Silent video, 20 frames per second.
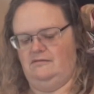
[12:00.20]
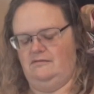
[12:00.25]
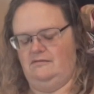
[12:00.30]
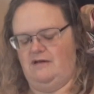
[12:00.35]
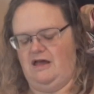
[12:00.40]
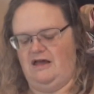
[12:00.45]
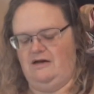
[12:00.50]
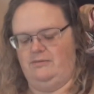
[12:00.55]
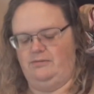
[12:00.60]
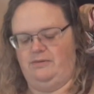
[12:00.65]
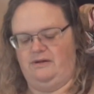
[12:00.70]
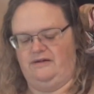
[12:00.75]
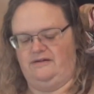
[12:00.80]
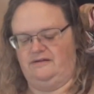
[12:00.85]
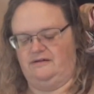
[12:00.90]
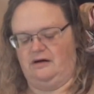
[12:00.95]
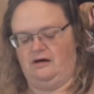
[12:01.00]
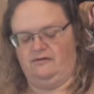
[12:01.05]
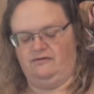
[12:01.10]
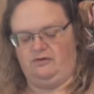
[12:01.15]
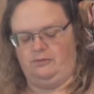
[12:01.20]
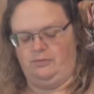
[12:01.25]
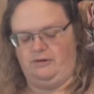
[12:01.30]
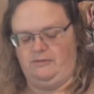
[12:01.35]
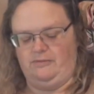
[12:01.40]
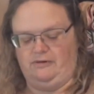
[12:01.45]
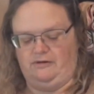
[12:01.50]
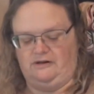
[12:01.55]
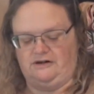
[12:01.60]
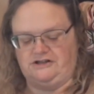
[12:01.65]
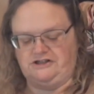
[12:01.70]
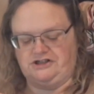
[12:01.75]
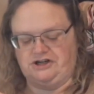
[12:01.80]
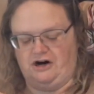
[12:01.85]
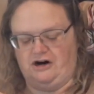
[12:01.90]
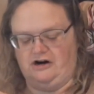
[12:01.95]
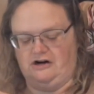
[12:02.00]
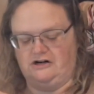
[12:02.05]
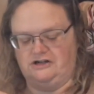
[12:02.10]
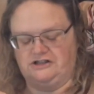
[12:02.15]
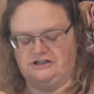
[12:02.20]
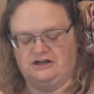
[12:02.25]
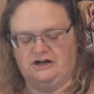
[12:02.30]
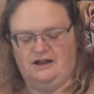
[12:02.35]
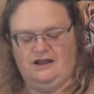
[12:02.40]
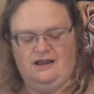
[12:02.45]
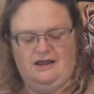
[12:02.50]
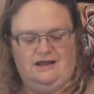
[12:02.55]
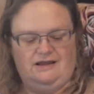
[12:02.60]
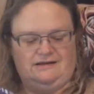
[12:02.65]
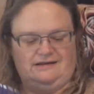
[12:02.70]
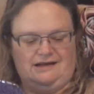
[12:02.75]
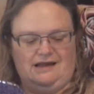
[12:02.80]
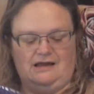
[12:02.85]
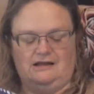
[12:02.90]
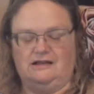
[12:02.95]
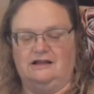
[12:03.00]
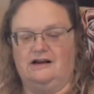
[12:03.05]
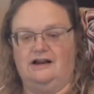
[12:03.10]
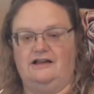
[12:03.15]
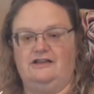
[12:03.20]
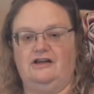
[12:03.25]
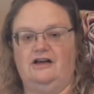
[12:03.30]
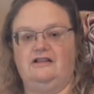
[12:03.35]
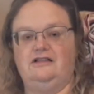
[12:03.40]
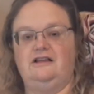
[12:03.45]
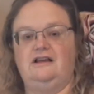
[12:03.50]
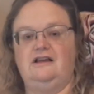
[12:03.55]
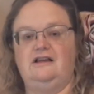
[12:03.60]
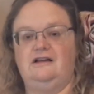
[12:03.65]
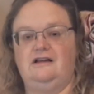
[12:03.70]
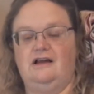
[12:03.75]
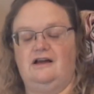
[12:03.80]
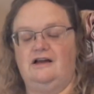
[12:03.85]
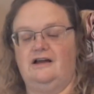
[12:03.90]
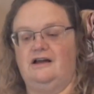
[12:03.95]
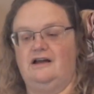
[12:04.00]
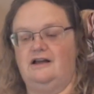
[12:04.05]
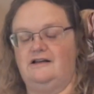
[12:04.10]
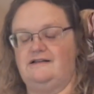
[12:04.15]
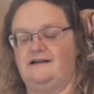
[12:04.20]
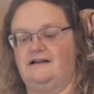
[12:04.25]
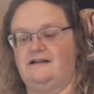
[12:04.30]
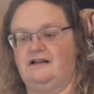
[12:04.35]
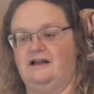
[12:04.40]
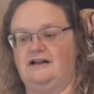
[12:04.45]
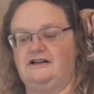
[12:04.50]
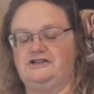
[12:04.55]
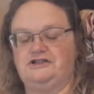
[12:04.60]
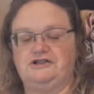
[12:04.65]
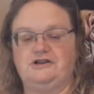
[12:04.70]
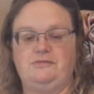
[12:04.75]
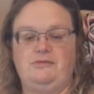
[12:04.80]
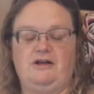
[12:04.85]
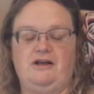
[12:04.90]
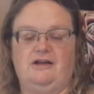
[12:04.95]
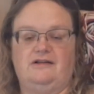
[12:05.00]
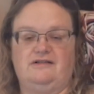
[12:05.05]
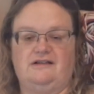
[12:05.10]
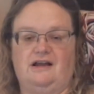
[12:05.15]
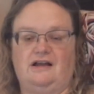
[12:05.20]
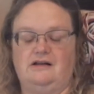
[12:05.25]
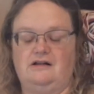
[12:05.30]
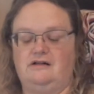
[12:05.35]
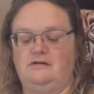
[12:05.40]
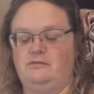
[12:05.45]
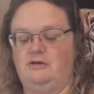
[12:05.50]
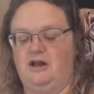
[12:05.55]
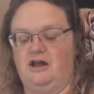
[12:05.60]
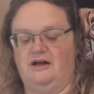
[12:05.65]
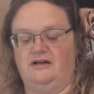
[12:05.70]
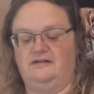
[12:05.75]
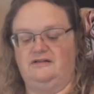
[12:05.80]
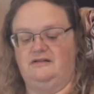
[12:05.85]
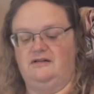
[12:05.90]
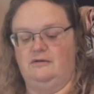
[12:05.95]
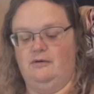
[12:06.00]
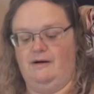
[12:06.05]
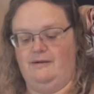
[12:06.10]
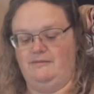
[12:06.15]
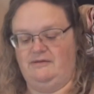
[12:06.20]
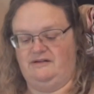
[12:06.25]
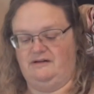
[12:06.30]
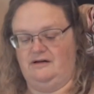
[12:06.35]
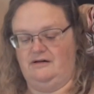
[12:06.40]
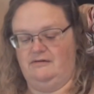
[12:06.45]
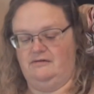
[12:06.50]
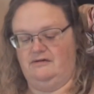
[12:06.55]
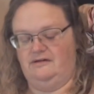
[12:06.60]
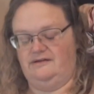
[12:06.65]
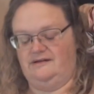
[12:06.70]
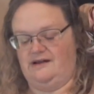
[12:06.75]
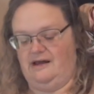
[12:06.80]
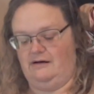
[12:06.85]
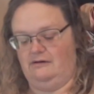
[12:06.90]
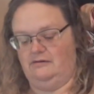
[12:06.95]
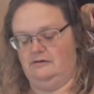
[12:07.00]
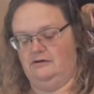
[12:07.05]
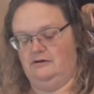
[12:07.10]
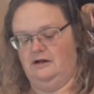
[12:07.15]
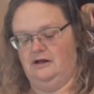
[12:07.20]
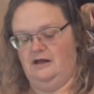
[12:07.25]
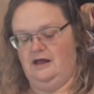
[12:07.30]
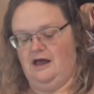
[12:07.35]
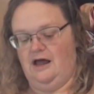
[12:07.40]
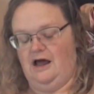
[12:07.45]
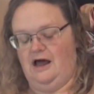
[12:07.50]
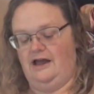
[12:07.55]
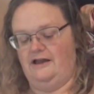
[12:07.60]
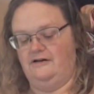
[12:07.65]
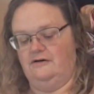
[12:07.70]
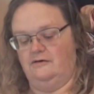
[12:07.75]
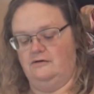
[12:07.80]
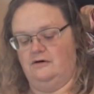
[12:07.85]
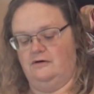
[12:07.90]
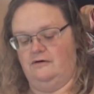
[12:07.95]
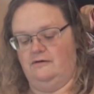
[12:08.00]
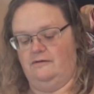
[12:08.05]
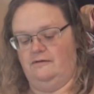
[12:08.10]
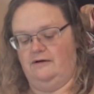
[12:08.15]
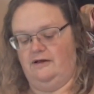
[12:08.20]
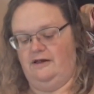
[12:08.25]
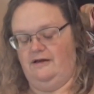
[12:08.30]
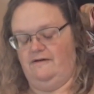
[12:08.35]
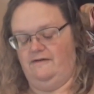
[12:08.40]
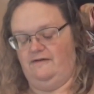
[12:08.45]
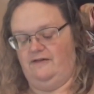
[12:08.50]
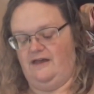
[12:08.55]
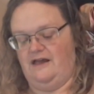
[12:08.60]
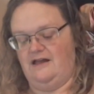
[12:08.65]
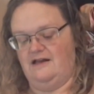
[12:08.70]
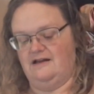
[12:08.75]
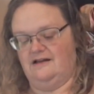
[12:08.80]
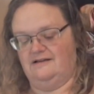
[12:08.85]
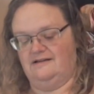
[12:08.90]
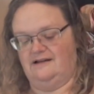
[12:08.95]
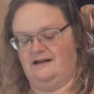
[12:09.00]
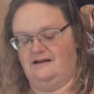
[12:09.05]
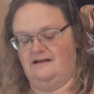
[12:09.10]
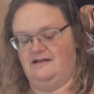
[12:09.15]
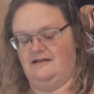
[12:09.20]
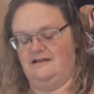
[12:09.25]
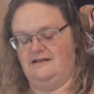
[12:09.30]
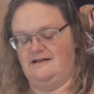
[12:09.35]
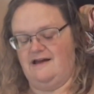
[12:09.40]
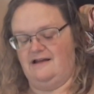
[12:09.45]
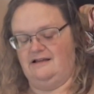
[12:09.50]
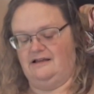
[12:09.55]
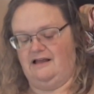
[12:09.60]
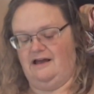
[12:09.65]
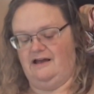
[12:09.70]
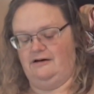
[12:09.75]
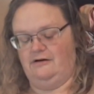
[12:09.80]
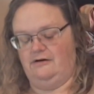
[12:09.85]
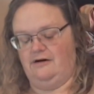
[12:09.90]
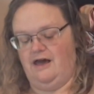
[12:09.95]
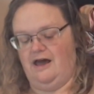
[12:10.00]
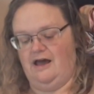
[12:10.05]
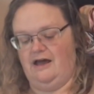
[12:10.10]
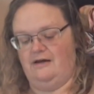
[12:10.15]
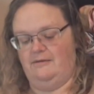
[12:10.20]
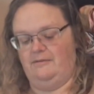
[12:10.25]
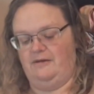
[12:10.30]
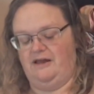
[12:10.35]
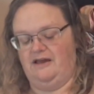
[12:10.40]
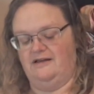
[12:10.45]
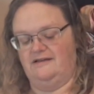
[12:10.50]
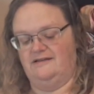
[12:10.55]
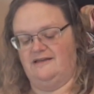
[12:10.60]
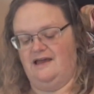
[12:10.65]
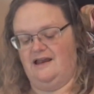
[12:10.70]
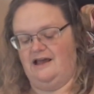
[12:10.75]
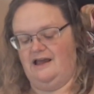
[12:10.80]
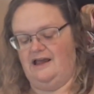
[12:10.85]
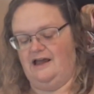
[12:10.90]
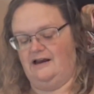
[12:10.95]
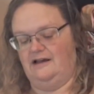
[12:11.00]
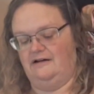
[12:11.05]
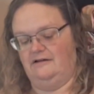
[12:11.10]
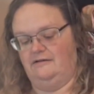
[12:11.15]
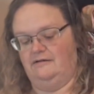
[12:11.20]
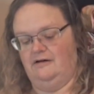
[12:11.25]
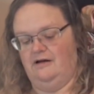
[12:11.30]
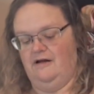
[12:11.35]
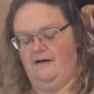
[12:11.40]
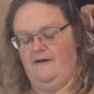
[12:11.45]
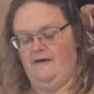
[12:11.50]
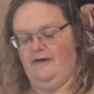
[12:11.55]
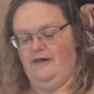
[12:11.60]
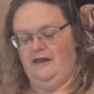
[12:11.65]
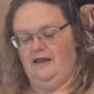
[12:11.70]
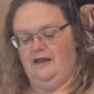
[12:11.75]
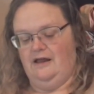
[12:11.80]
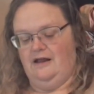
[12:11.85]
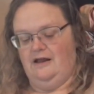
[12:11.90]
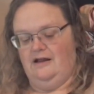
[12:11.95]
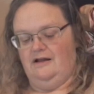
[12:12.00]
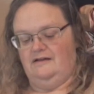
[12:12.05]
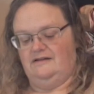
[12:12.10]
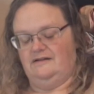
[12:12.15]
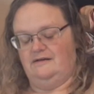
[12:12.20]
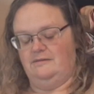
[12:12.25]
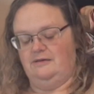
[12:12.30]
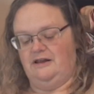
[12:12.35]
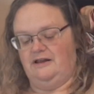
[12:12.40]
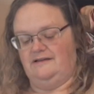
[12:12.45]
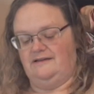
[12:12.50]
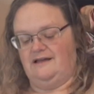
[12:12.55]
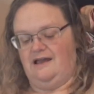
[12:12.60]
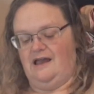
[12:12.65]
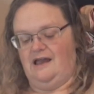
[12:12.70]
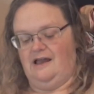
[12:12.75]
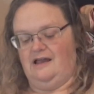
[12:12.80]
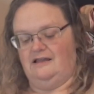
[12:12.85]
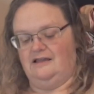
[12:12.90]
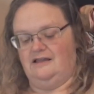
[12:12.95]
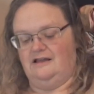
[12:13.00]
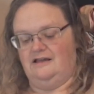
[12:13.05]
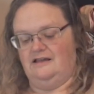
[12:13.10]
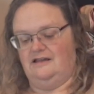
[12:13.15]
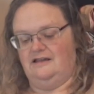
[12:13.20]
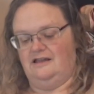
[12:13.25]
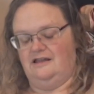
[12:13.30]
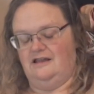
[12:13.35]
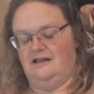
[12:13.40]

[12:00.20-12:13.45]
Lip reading: may have pissed off the people in charge, saying that I thought the deadline should be extended because the website was down. I don't know if they extended the deadline or not, because then I got something saying that